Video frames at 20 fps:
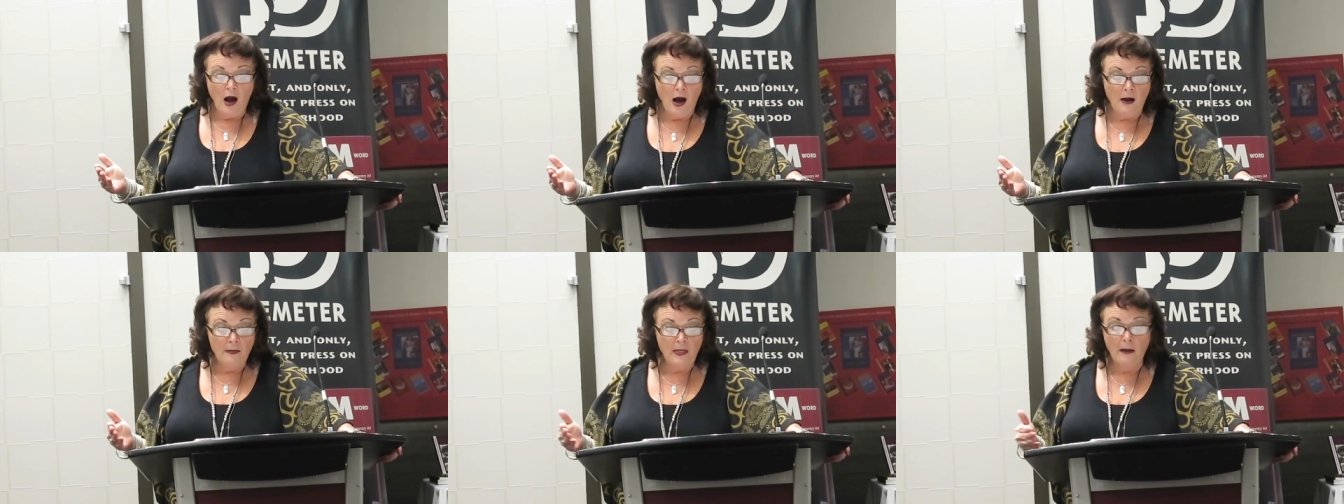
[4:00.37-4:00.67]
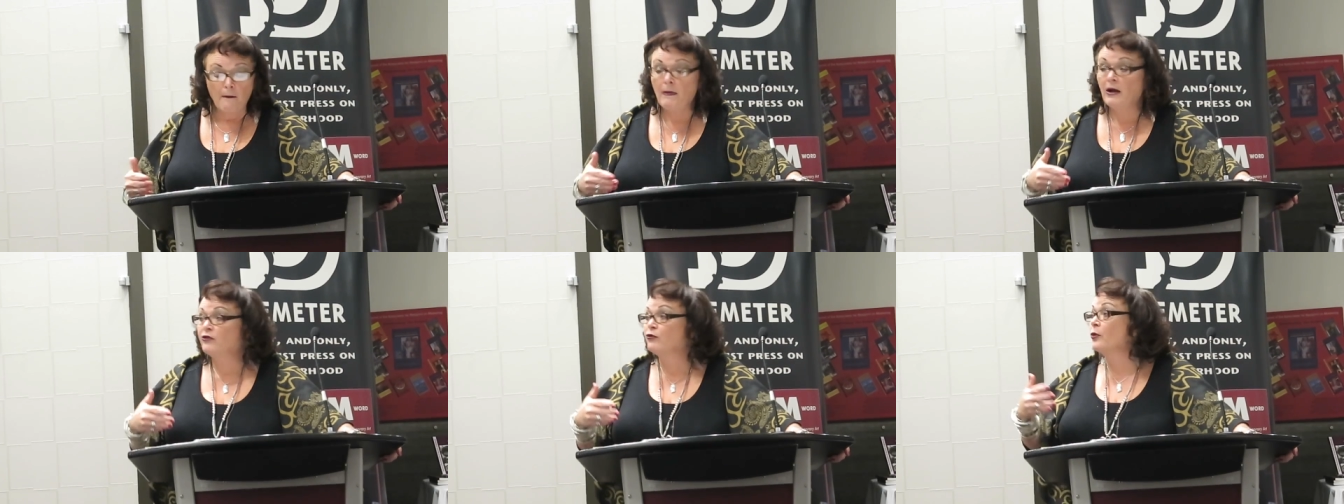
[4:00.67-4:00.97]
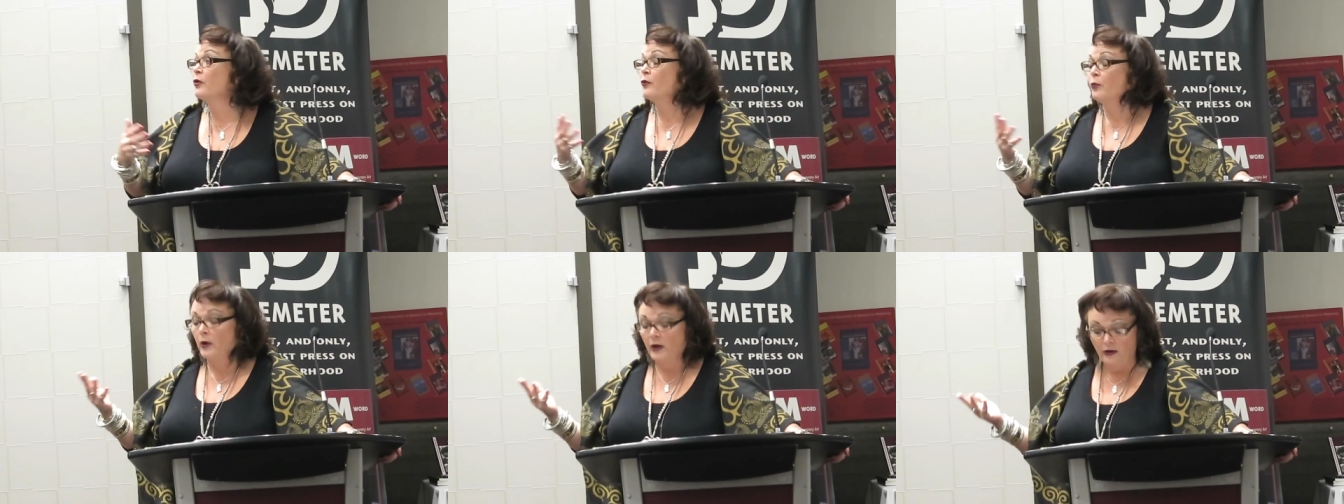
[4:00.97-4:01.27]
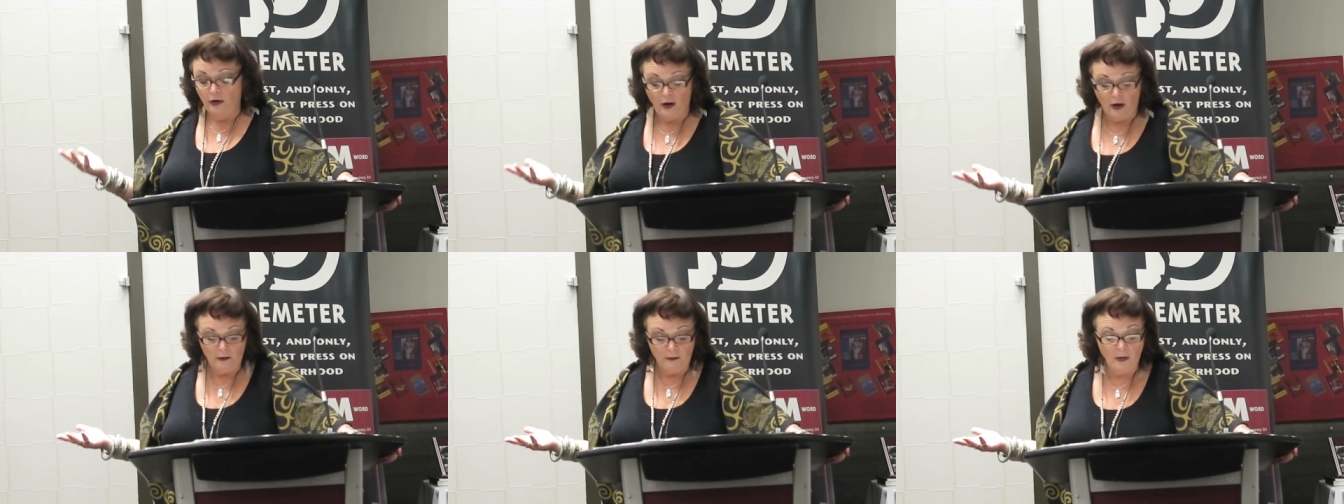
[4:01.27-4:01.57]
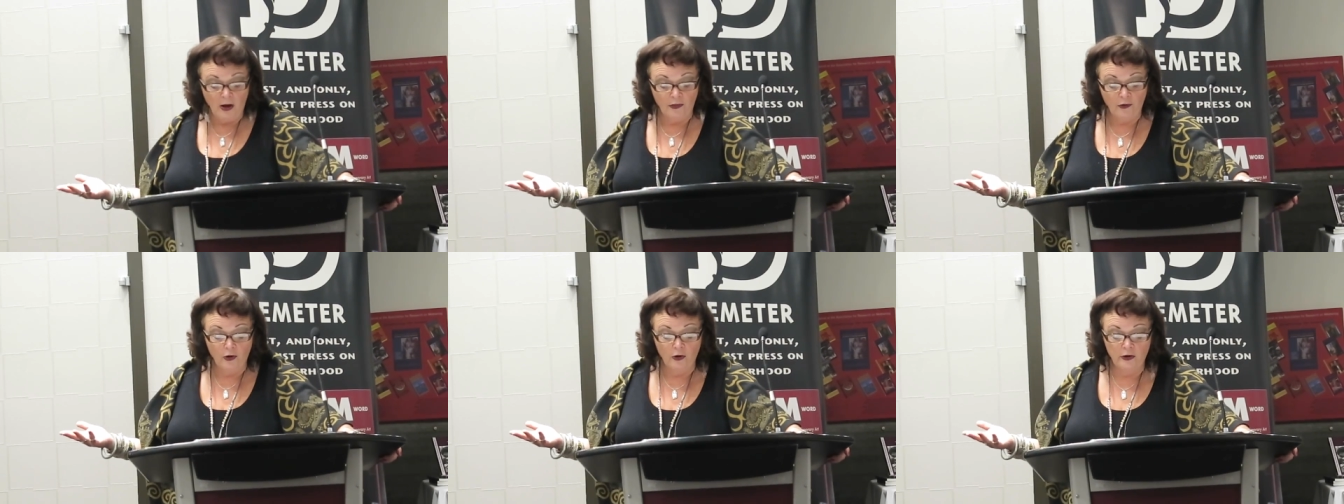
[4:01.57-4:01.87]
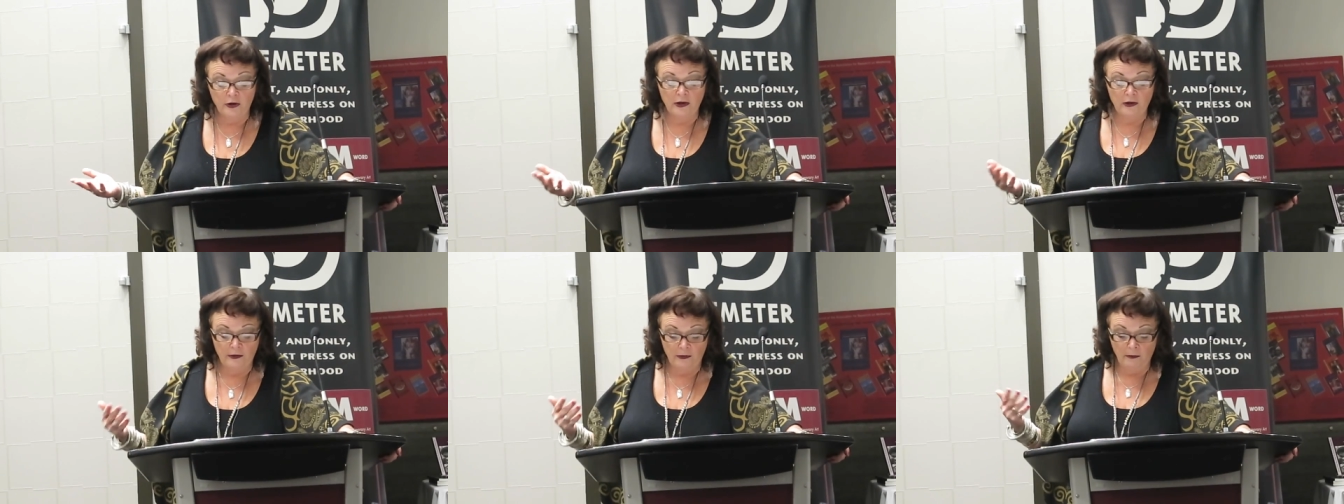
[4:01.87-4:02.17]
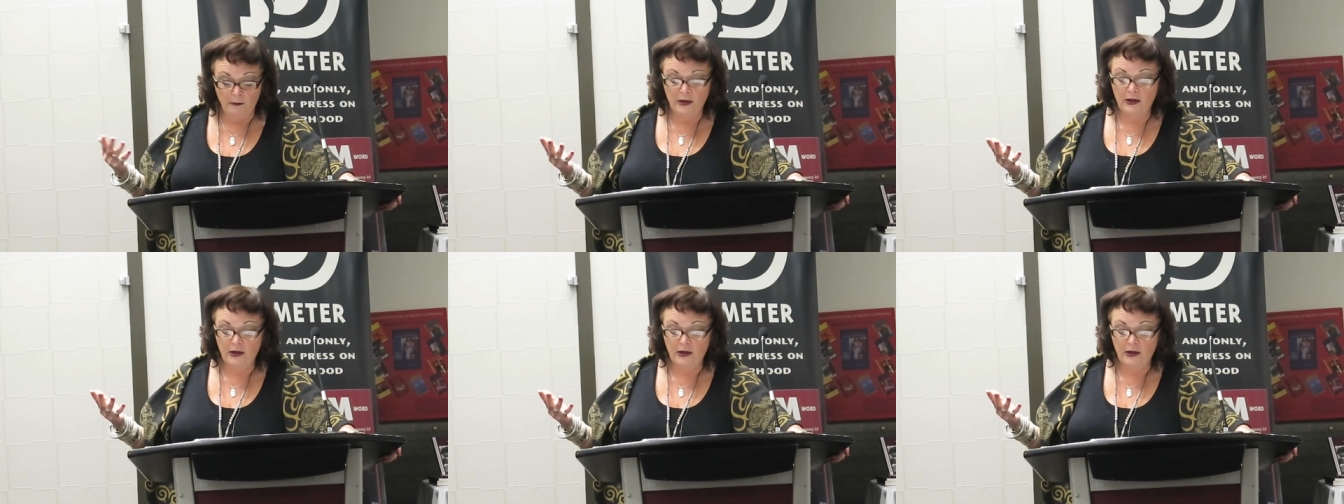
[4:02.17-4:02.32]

that much was written on motherhood in the